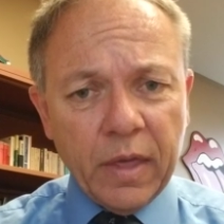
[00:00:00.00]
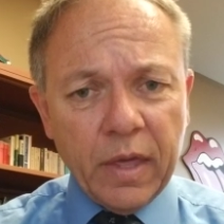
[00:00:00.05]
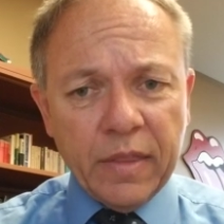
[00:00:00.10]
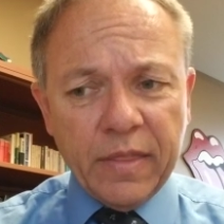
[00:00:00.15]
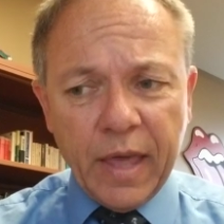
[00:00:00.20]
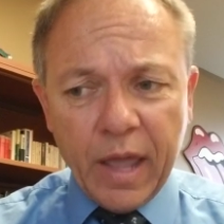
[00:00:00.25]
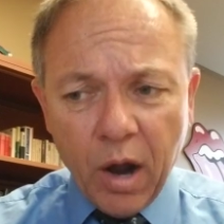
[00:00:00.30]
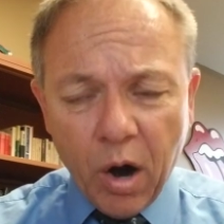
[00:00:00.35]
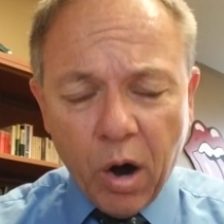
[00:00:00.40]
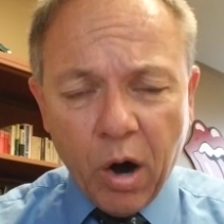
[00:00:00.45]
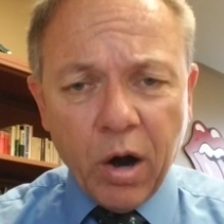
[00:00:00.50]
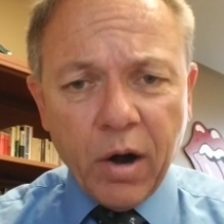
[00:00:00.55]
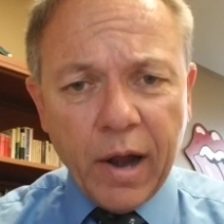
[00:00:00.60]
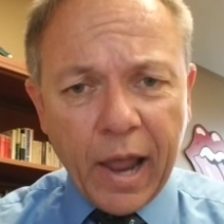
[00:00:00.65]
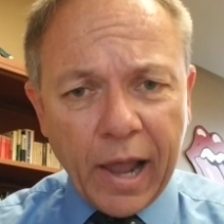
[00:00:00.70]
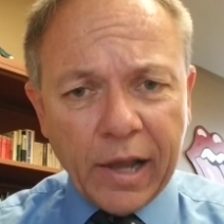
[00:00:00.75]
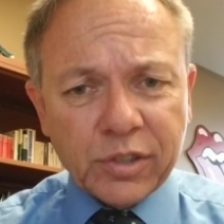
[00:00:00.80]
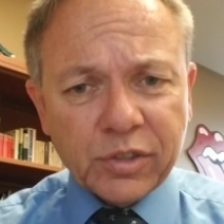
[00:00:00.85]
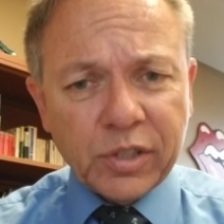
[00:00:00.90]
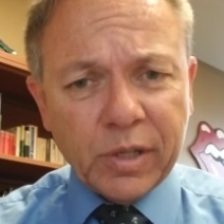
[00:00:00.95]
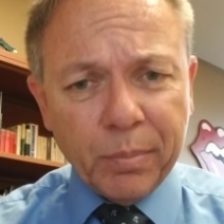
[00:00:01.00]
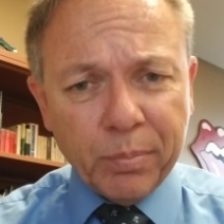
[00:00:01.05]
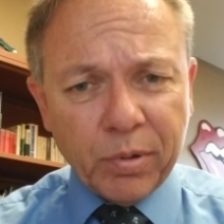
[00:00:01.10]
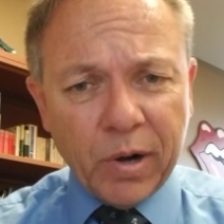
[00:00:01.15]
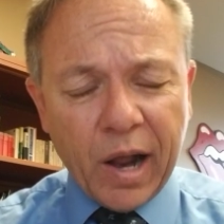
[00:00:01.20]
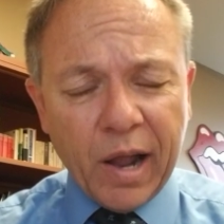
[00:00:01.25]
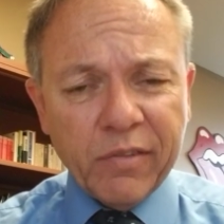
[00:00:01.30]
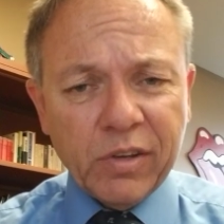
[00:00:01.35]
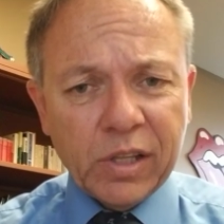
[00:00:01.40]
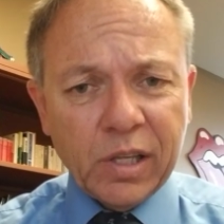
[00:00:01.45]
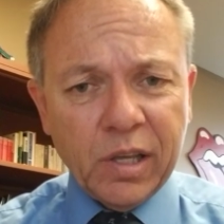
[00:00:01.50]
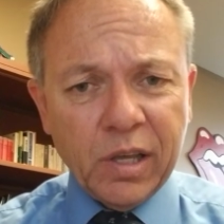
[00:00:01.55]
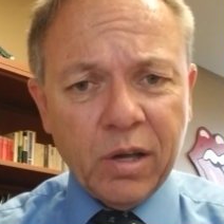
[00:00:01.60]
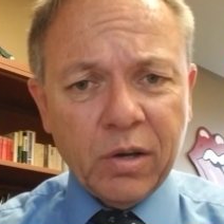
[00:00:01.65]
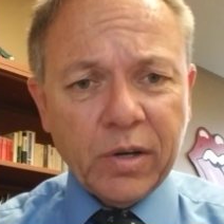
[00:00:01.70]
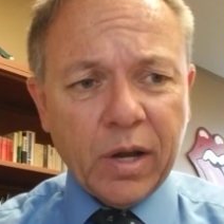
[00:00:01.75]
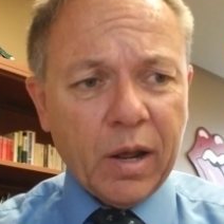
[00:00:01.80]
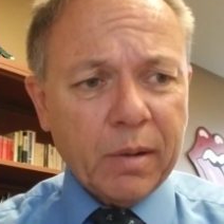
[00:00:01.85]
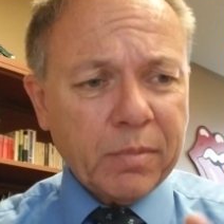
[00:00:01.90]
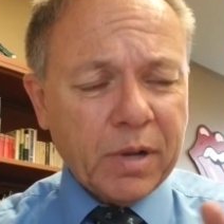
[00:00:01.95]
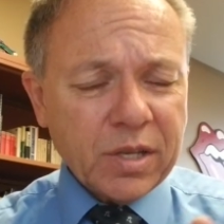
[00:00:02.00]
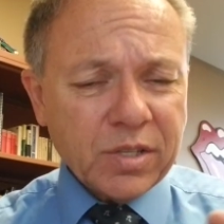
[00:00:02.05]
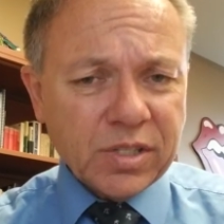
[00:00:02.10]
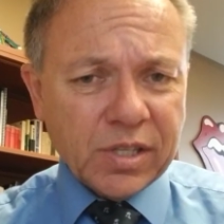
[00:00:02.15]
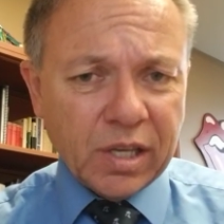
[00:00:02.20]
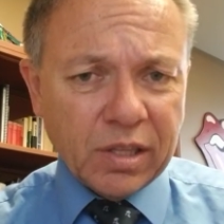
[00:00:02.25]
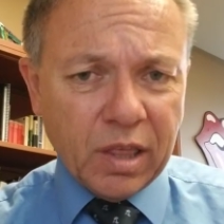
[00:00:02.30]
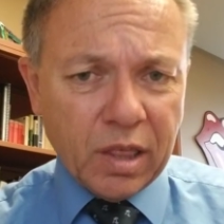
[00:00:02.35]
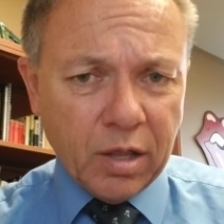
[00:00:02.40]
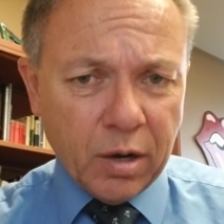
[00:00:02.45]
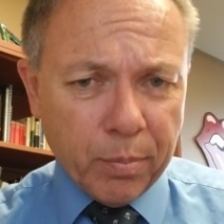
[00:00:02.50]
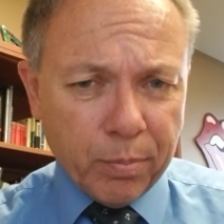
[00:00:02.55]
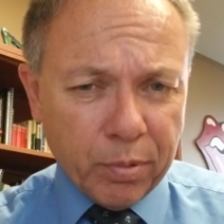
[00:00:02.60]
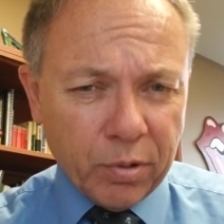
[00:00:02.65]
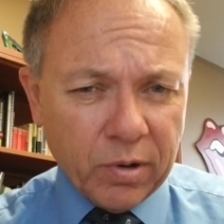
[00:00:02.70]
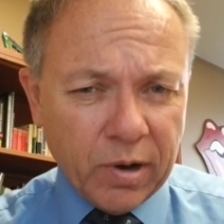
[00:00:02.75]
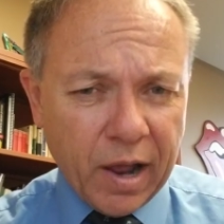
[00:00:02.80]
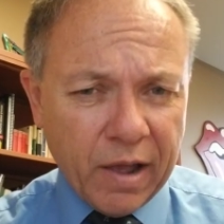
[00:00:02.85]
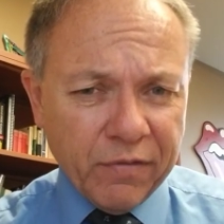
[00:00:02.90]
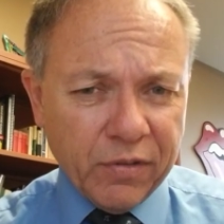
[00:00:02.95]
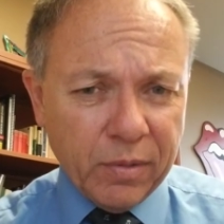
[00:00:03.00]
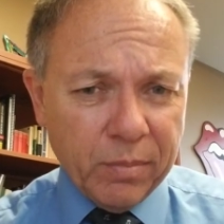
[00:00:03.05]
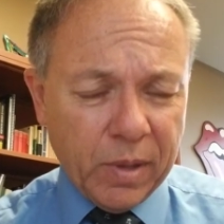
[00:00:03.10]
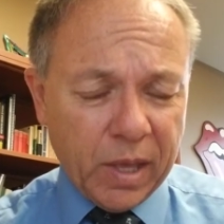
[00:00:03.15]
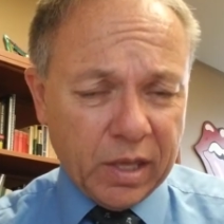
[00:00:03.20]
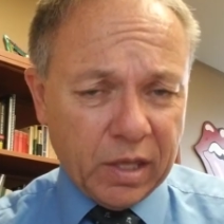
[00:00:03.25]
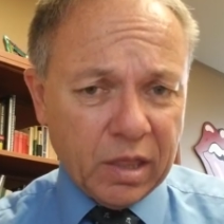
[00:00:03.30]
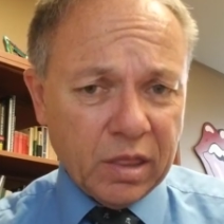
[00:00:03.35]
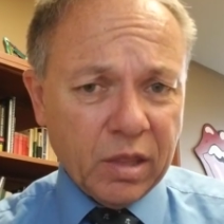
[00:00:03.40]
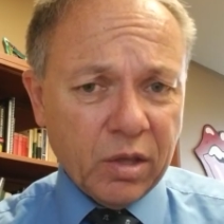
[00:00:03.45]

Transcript: They are actually privately owned. And I'm not saying that they're profit making,